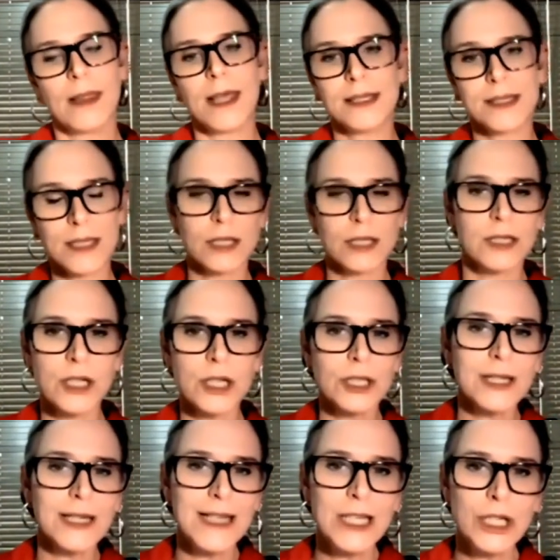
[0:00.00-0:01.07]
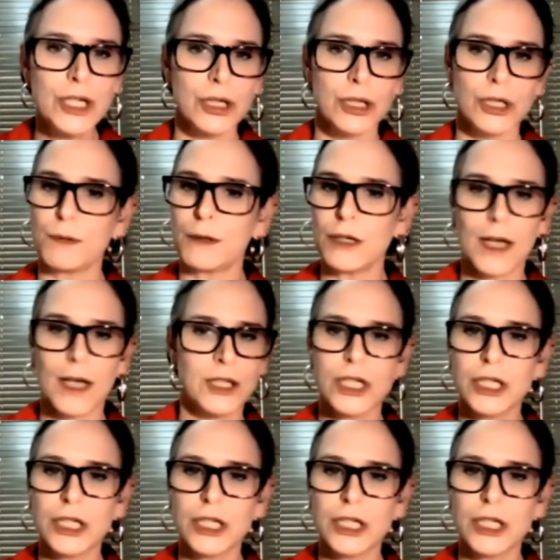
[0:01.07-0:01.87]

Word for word: There's certain issues, but